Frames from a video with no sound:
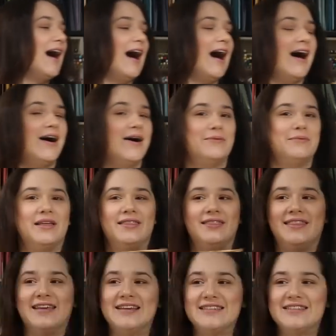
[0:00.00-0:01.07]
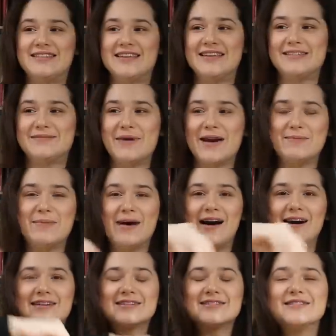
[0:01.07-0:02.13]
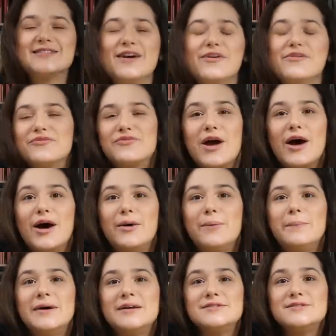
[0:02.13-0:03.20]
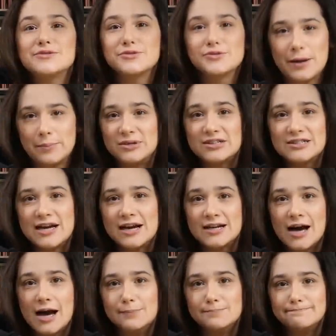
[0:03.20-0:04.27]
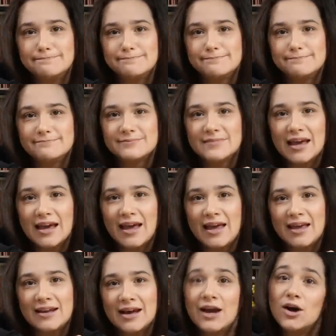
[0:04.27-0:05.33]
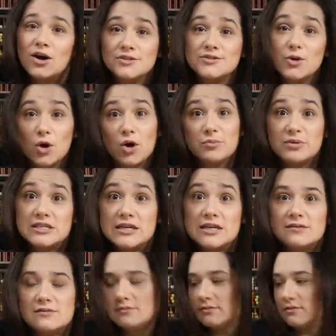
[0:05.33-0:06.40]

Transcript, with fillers: um, this is my box from scrapbook dot com, and I also opened it.